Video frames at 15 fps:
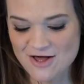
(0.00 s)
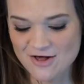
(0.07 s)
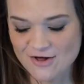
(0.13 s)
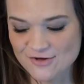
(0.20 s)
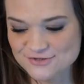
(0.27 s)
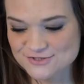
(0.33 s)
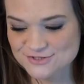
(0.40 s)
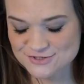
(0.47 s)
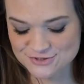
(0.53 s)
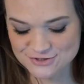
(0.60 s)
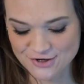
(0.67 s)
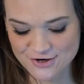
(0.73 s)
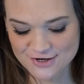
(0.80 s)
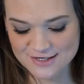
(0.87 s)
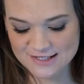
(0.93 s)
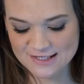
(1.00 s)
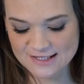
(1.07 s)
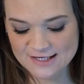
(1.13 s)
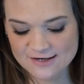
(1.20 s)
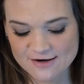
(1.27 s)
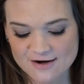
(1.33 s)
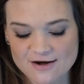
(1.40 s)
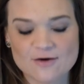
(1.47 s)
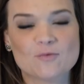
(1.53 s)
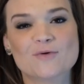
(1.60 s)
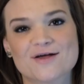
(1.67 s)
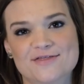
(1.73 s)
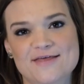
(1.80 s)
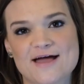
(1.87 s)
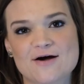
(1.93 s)
I'll start here
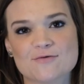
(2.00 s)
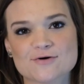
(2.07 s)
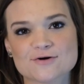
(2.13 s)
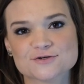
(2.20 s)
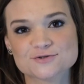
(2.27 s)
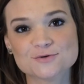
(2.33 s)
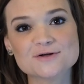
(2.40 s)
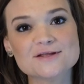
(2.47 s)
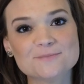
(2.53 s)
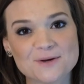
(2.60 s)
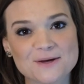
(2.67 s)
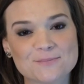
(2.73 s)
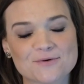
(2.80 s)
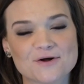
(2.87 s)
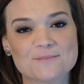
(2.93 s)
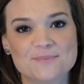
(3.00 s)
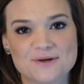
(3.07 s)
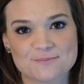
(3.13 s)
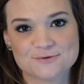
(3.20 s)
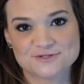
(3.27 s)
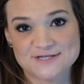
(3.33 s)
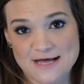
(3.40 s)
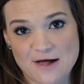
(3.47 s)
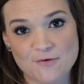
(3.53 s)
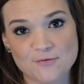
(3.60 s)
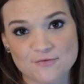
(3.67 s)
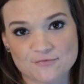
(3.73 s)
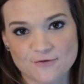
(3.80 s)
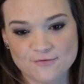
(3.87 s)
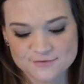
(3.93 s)
with our toilet paper and paper
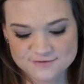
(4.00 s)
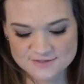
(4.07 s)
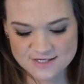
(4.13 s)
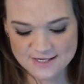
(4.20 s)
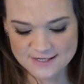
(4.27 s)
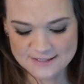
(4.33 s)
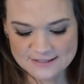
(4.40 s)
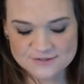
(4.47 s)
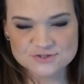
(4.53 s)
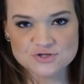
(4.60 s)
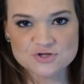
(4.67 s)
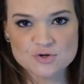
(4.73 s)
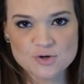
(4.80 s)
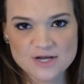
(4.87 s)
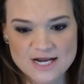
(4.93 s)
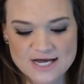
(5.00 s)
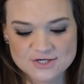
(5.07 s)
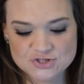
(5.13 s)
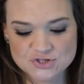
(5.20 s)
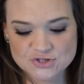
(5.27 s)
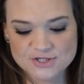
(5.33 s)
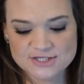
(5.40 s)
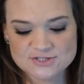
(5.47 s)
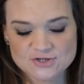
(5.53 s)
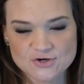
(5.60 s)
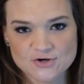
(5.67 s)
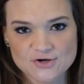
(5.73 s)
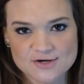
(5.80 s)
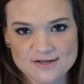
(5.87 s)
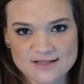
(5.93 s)
towel rolls. So you can actually
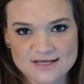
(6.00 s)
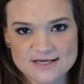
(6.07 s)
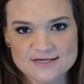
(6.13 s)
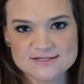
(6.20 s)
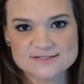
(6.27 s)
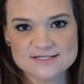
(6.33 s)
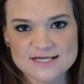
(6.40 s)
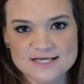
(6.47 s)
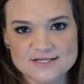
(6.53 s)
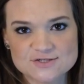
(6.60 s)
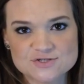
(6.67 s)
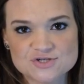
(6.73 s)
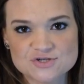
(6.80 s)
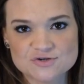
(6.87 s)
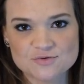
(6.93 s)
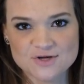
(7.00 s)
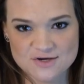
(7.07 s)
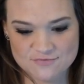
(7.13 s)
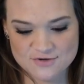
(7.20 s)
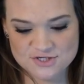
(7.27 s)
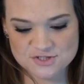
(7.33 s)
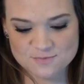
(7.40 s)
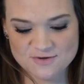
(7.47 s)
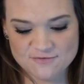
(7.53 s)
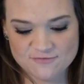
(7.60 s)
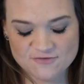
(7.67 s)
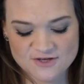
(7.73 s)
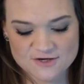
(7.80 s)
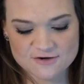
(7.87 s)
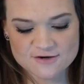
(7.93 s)
turn these into enrichment
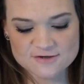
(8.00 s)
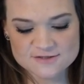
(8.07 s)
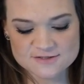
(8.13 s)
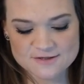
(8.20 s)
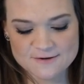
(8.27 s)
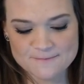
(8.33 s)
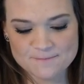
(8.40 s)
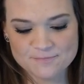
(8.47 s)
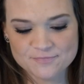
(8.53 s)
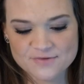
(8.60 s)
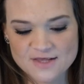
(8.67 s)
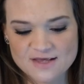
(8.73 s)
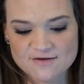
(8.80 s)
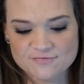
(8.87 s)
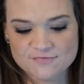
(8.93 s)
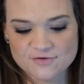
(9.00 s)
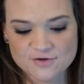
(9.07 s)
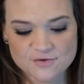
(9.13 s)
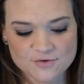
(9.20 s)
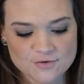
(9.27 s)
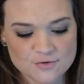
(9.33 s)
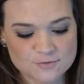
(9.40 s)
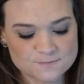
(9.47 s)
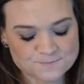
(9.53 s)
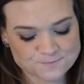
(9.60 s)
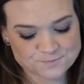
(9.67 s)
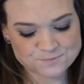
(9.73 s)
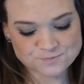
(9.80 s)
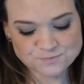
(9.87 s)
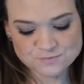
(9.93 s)
feeders. If you
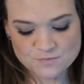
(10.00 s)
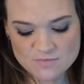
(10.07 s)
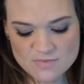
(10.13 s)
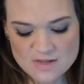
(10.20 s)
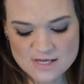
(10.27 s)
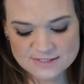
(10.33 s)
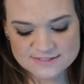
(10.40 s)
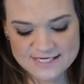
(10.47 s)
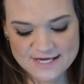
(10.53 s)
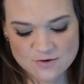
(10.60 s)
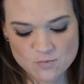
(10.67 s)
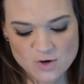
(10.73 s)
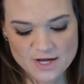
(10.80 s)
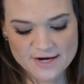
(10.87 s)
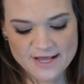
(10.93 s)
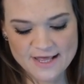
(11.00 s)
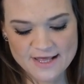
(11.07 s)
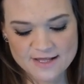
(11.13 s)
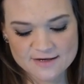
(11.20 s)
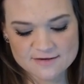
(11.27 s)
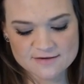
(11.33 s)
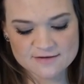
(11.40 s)
take one end